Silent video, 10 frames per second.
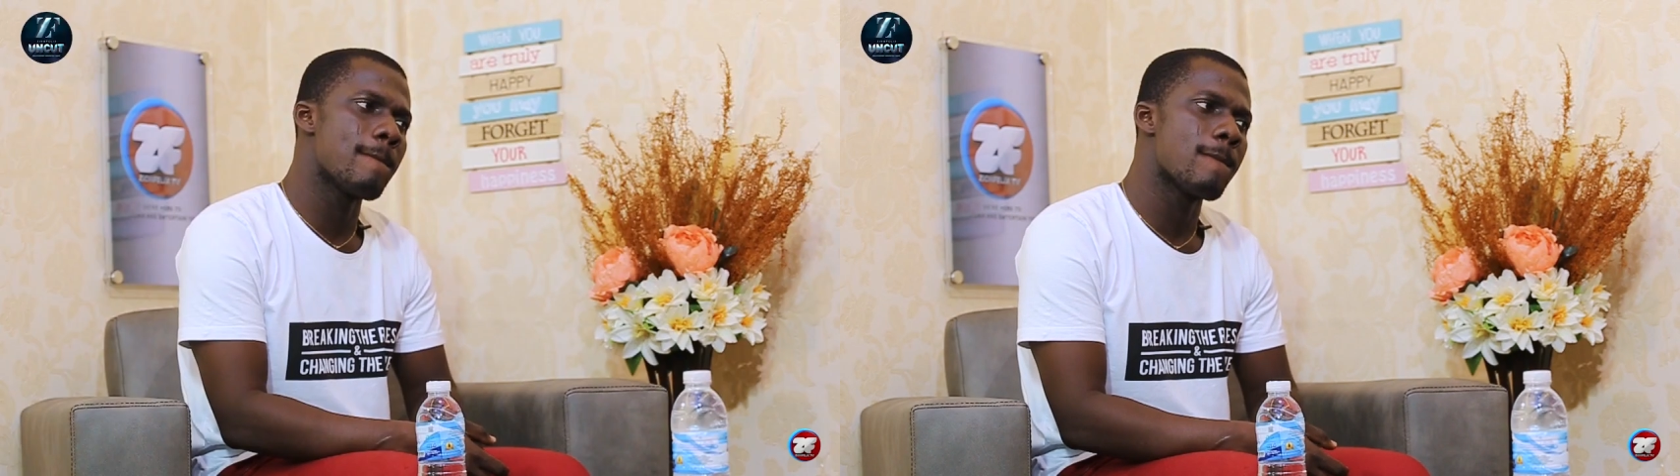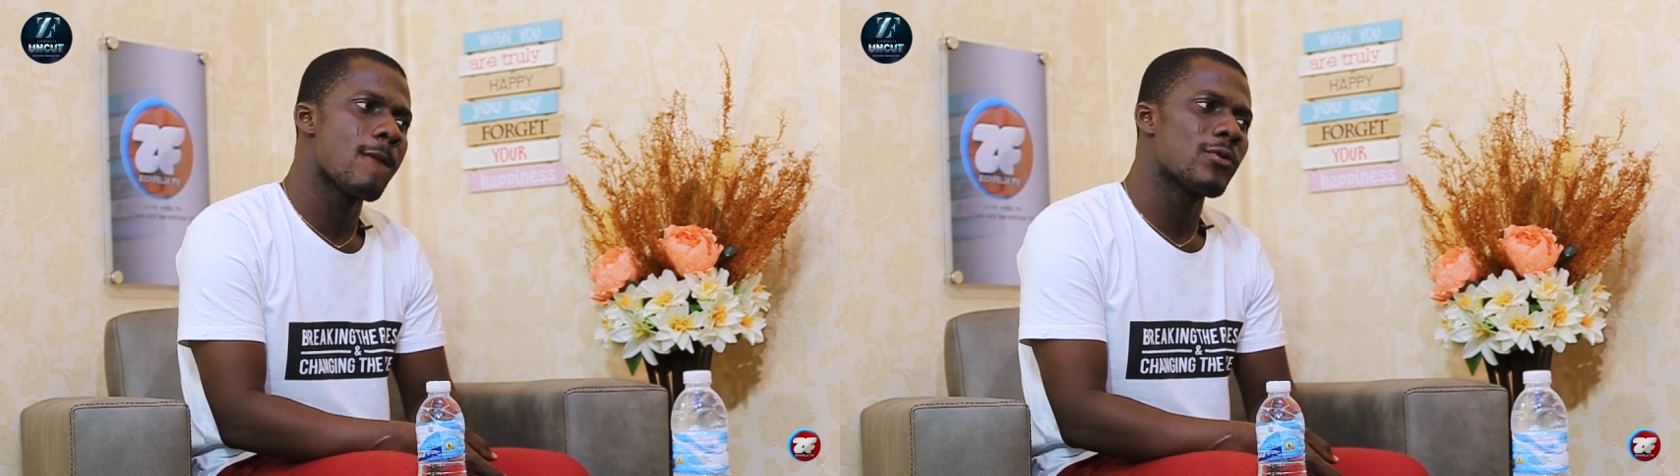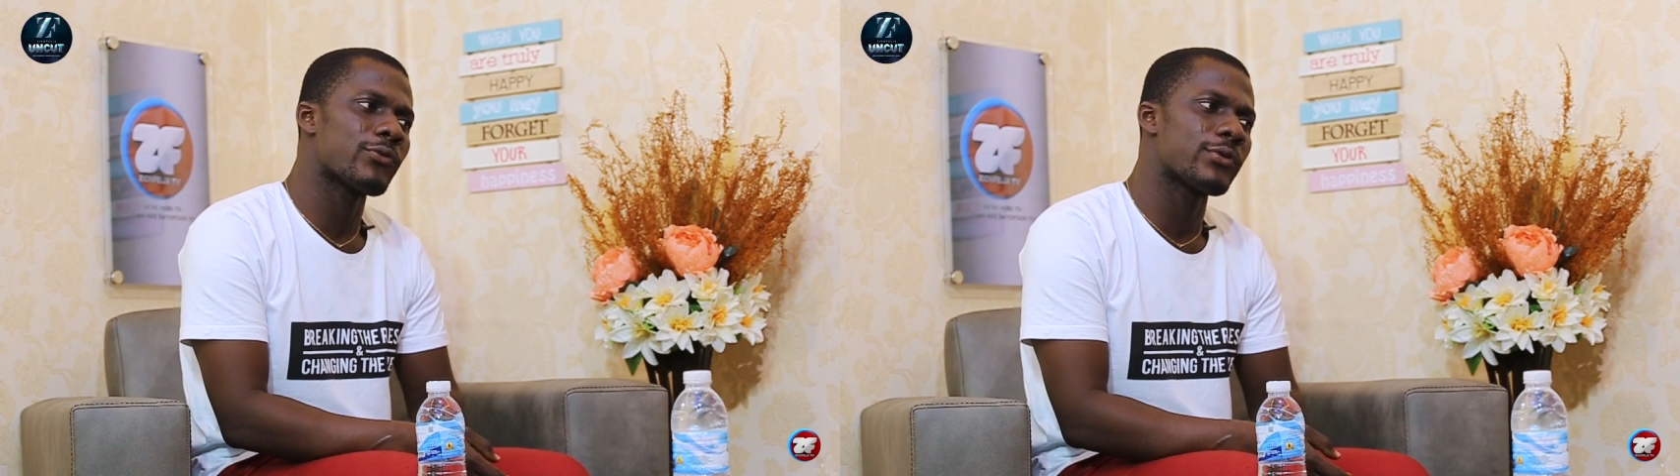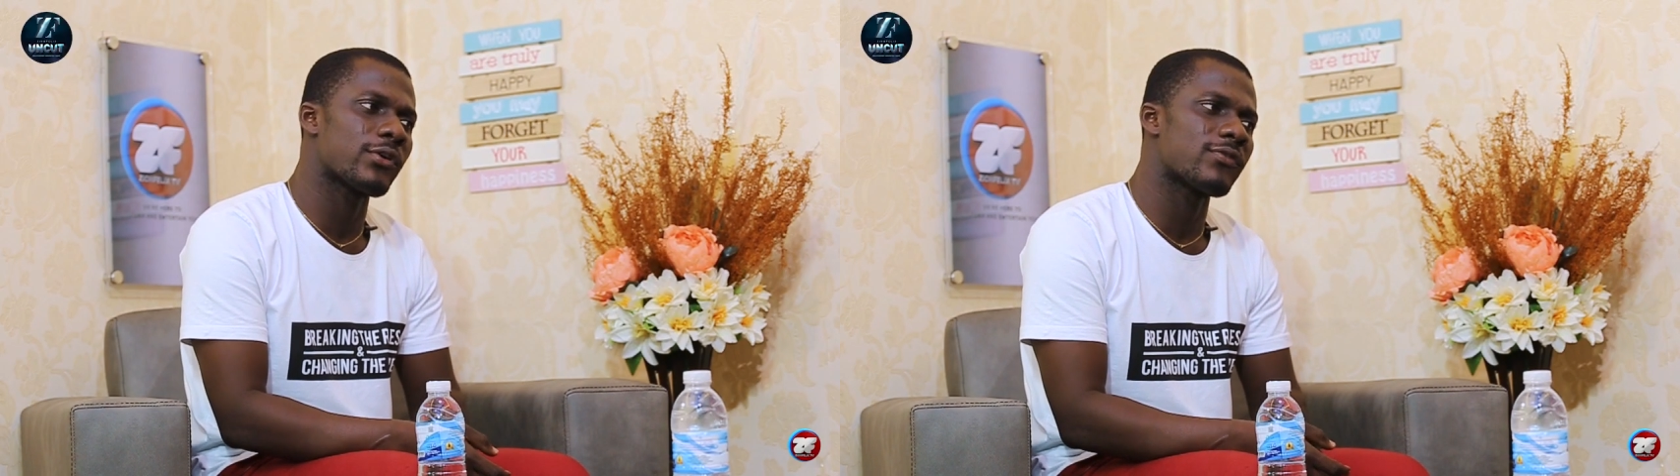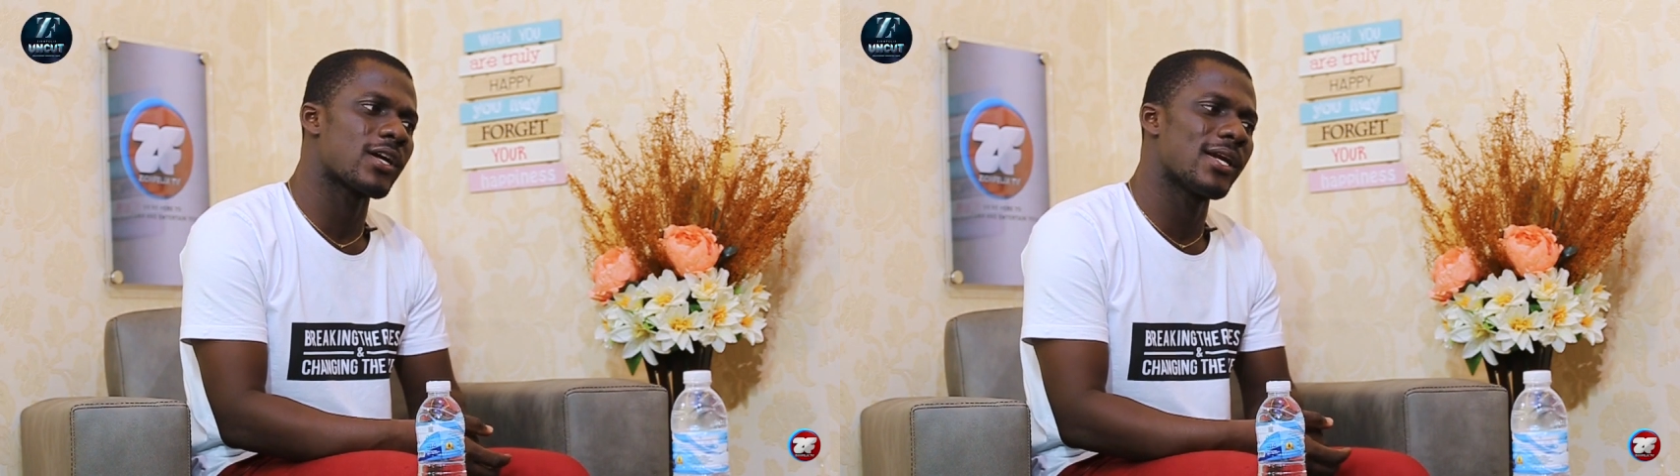So which of the
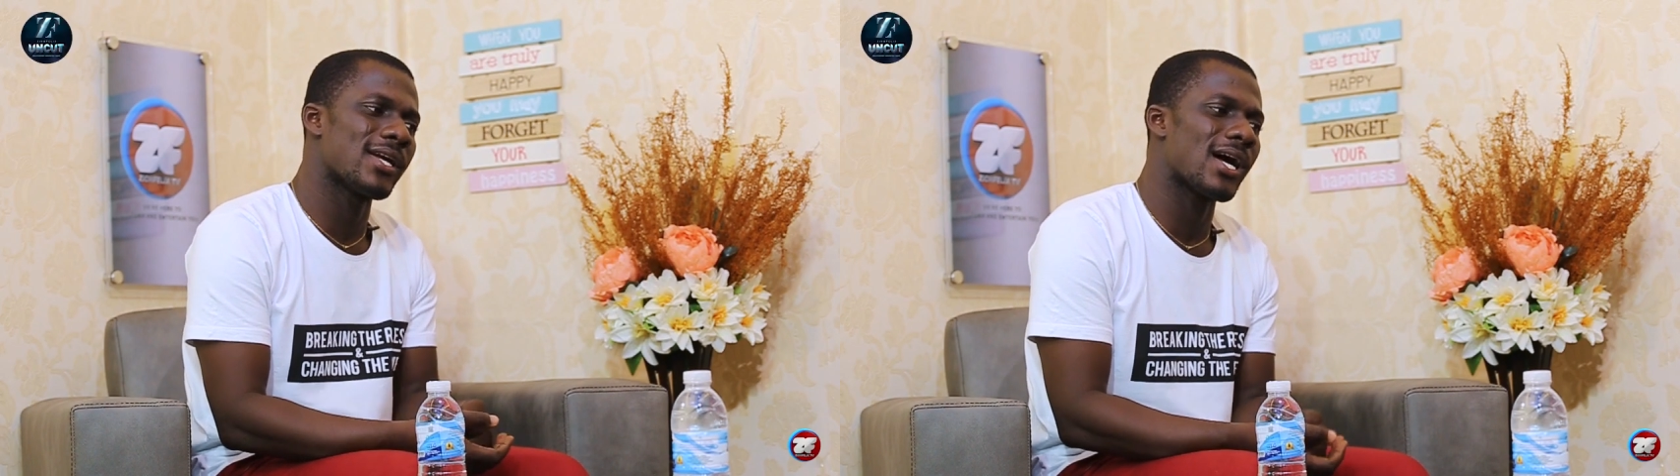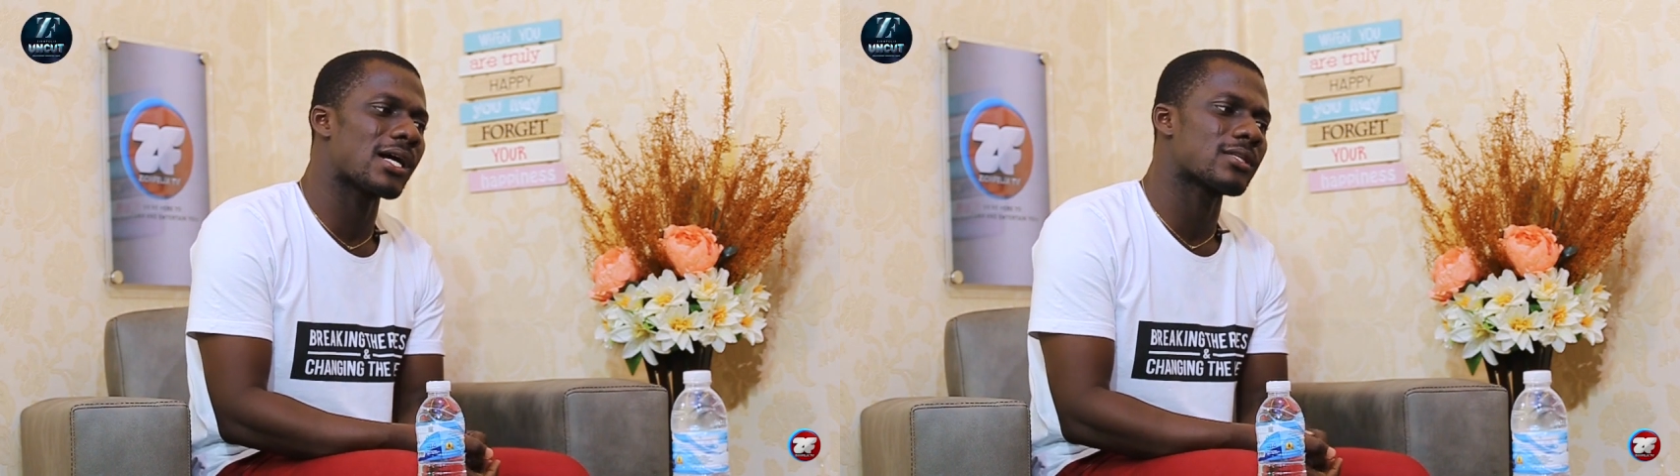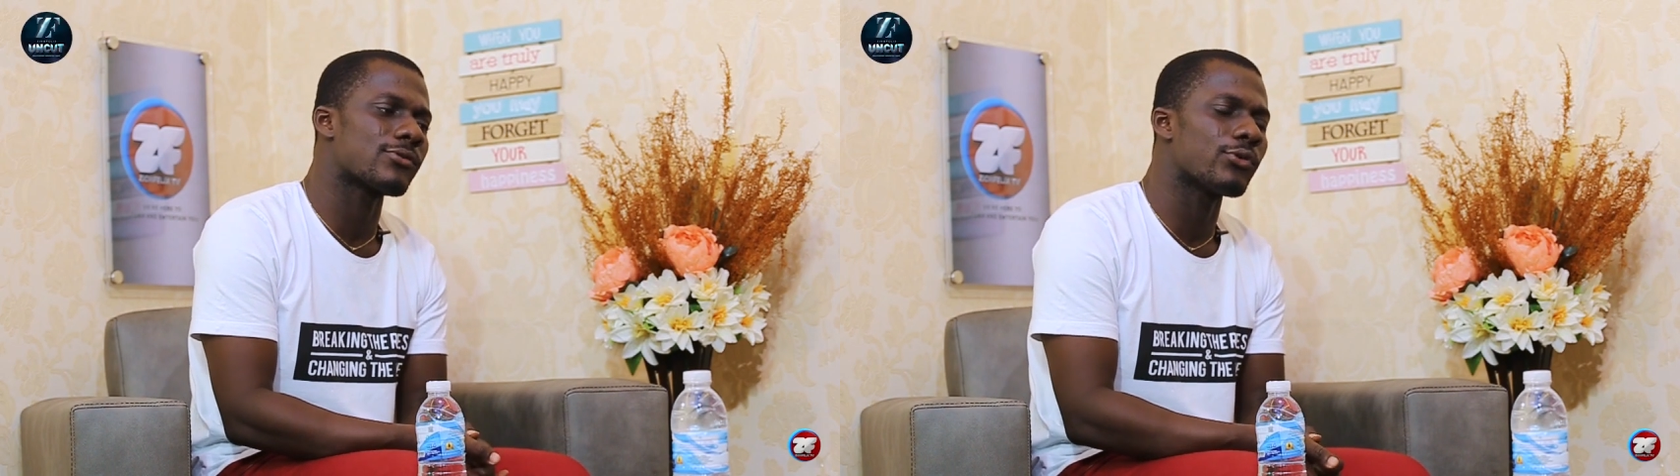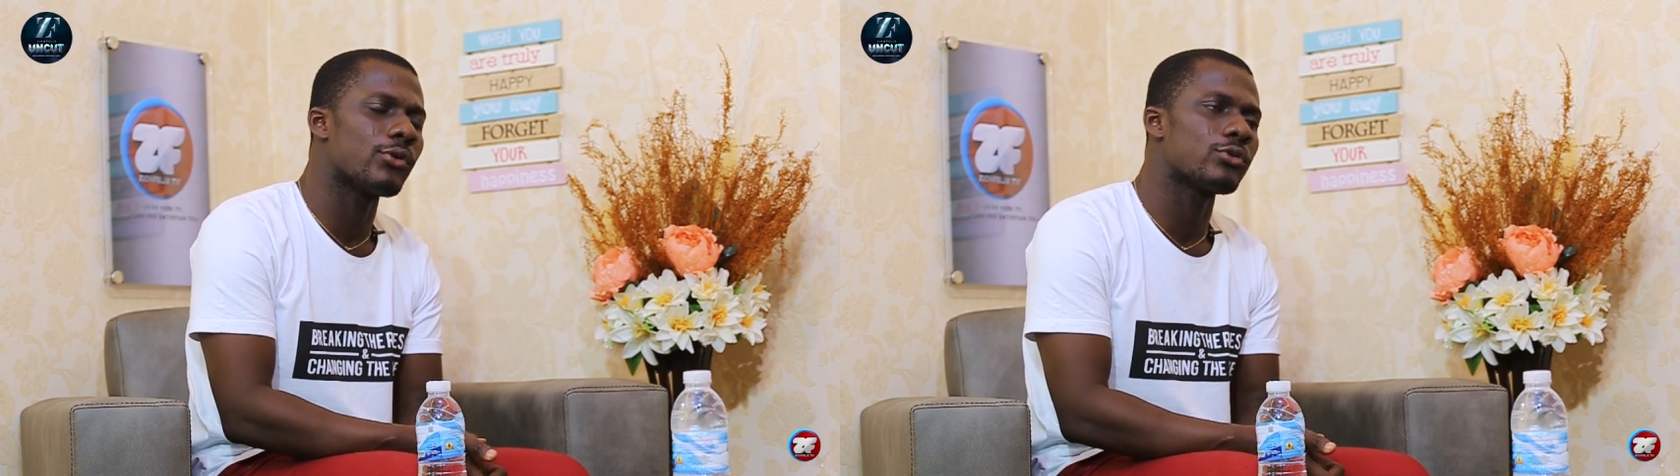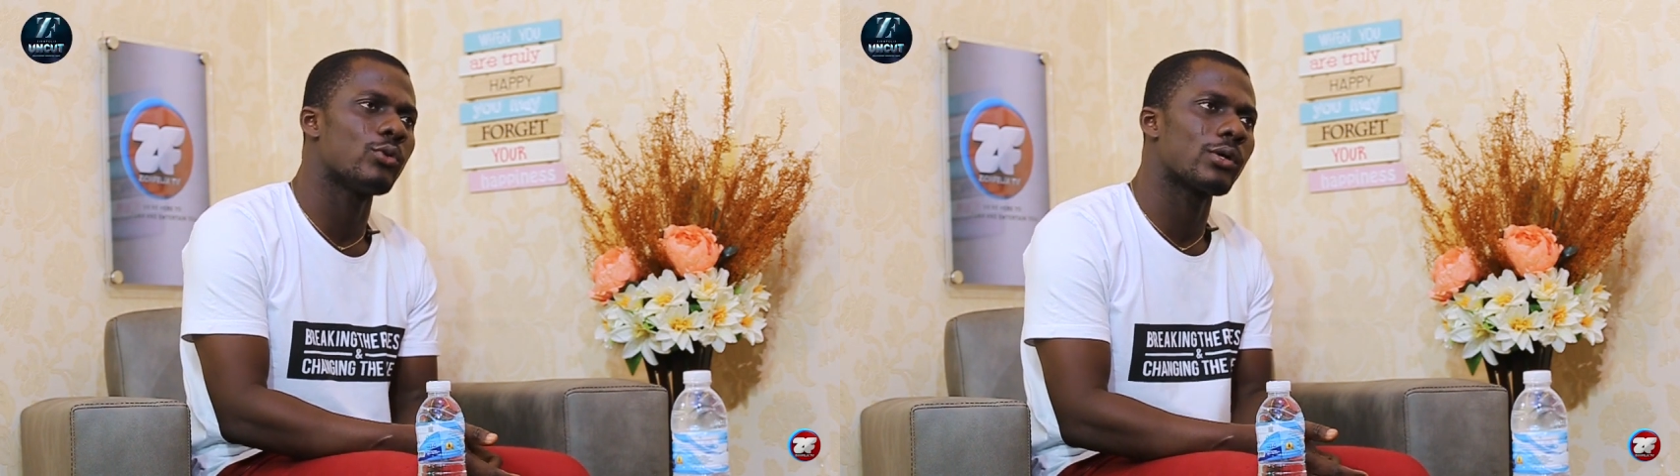Ghanaian acts do you want to work
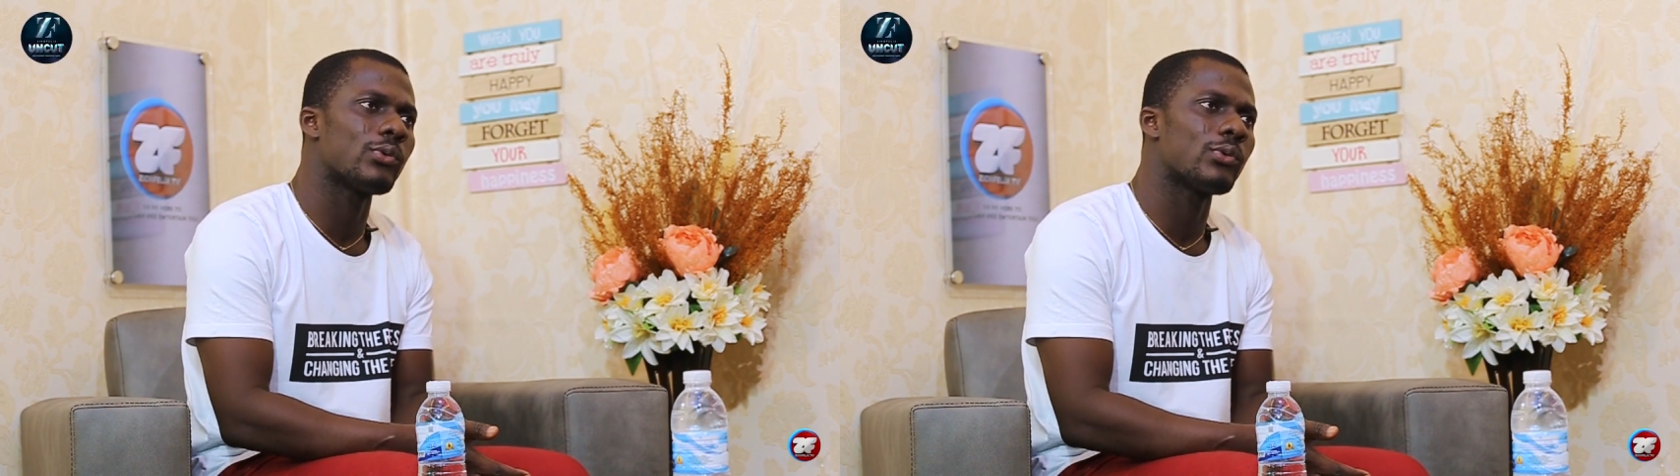with?